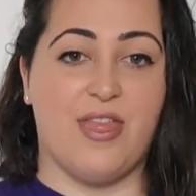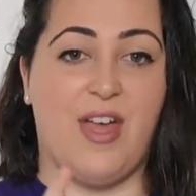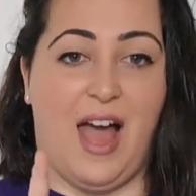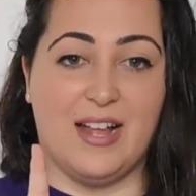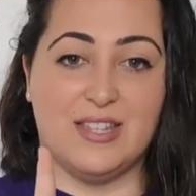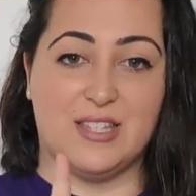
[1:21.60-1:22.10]

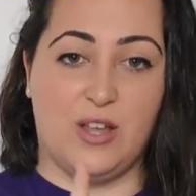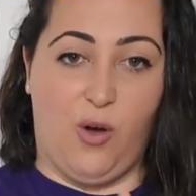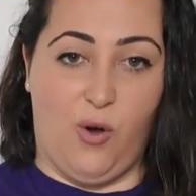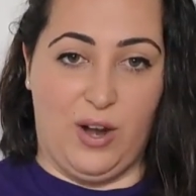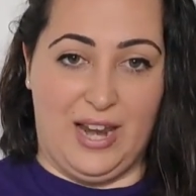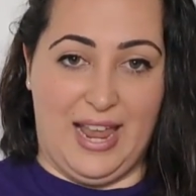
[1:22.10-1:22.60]
That's
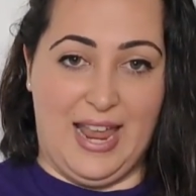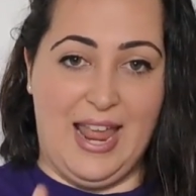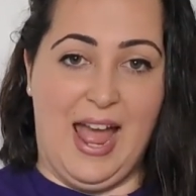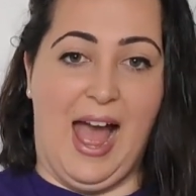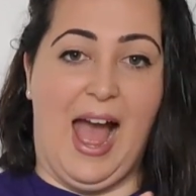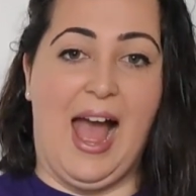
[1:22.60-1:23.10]

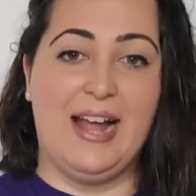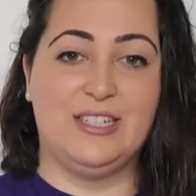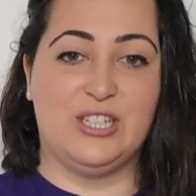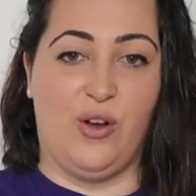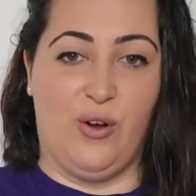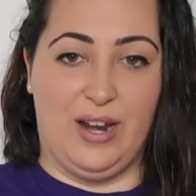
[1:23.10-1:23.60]
Ollie and
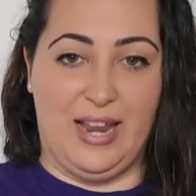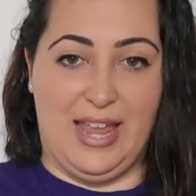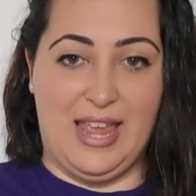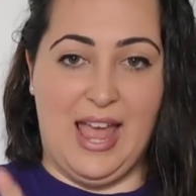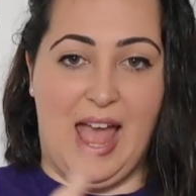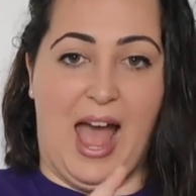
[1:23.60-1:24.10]

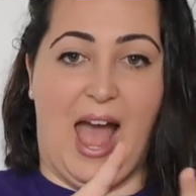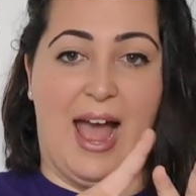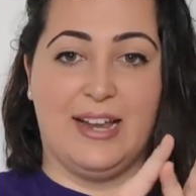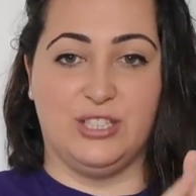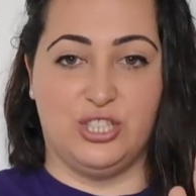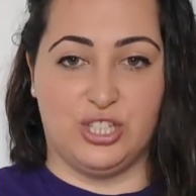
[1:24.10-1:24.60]
Holly
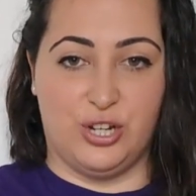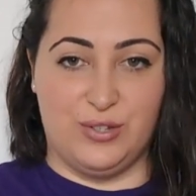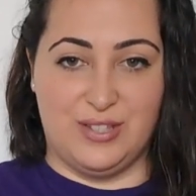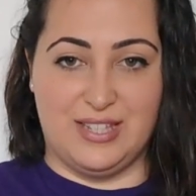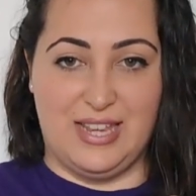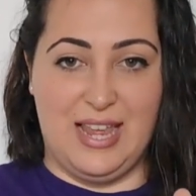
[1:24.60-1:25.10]
and
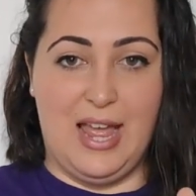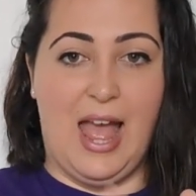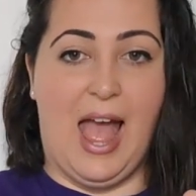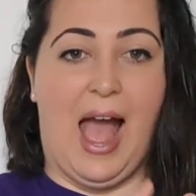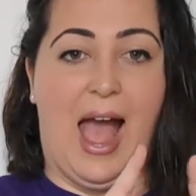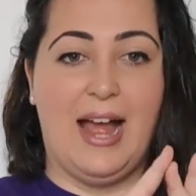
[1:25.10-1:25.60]
Josie
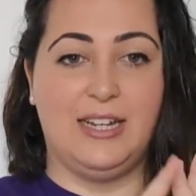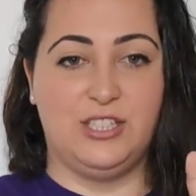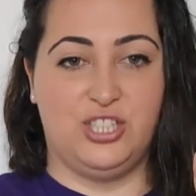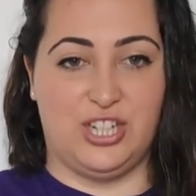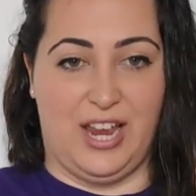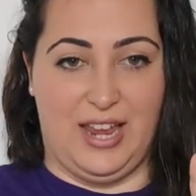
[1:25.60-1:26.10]

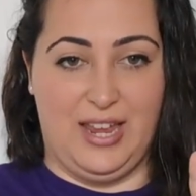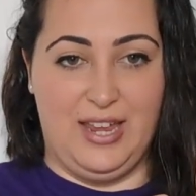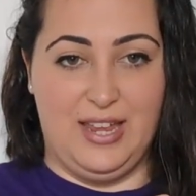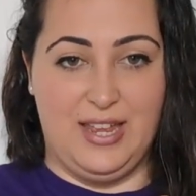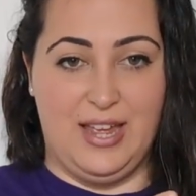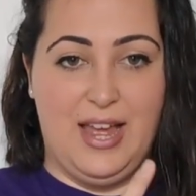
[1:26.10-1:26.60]
and Jay,
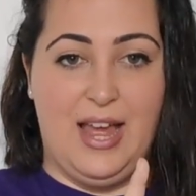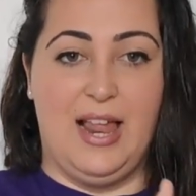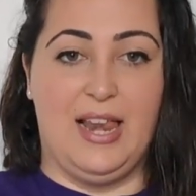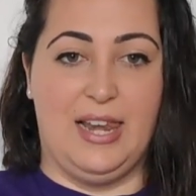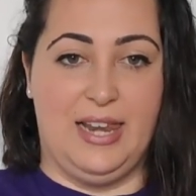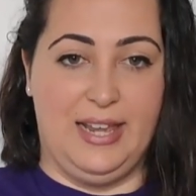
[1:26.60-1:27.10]

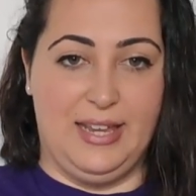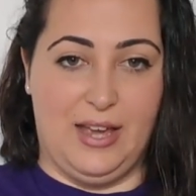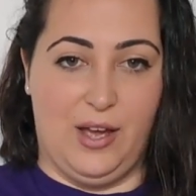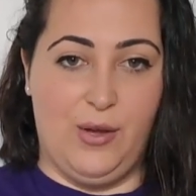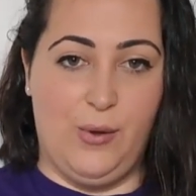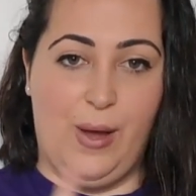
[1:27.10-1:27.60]

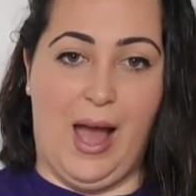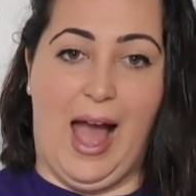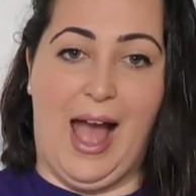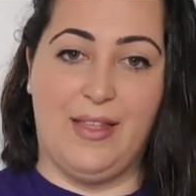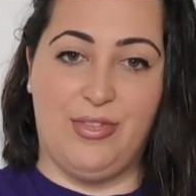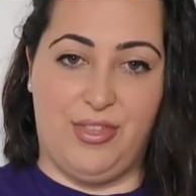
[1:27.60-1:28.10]
Leo
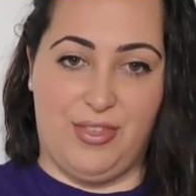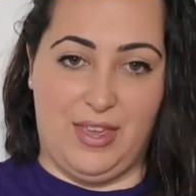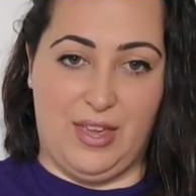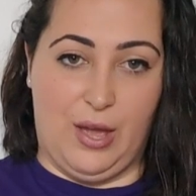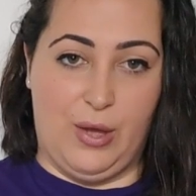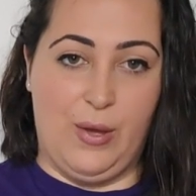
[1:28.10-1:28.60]
and
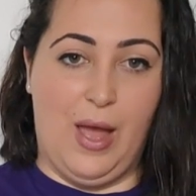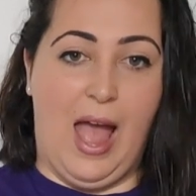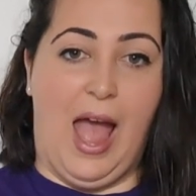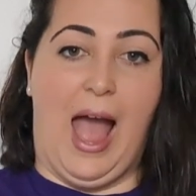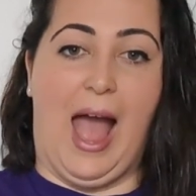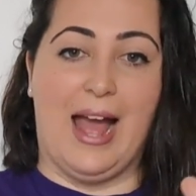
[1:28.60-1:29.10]
Theo
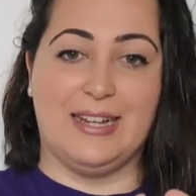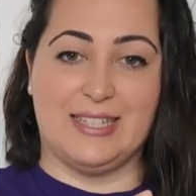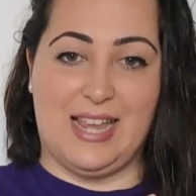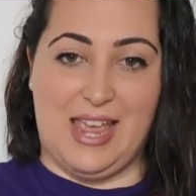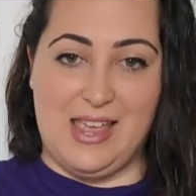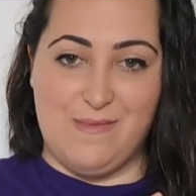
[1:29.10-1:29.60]
and
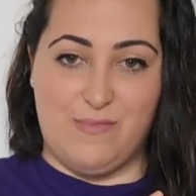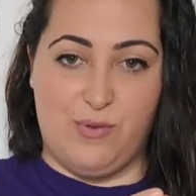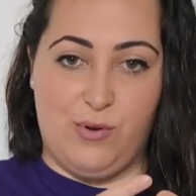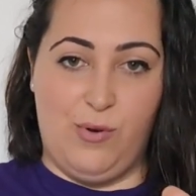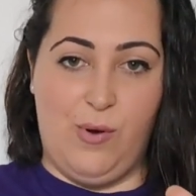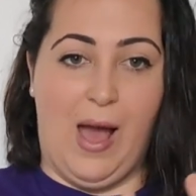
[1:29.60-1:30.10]

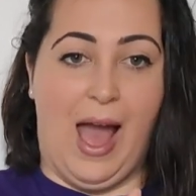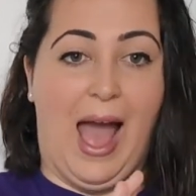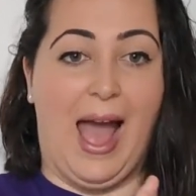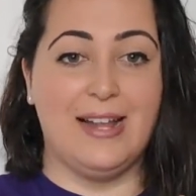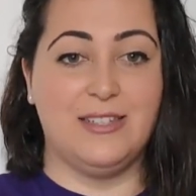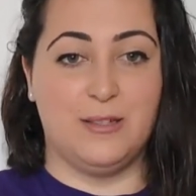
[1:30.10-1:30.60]
April
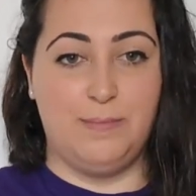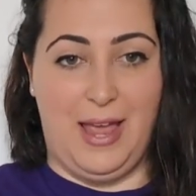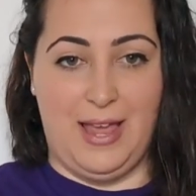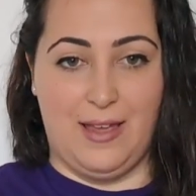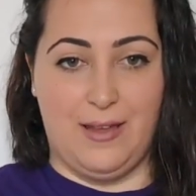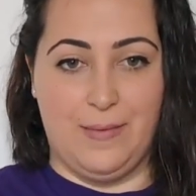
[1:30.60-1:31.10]
and
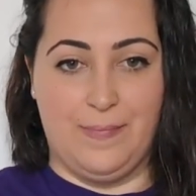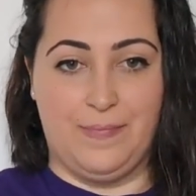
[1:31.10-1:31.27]
May,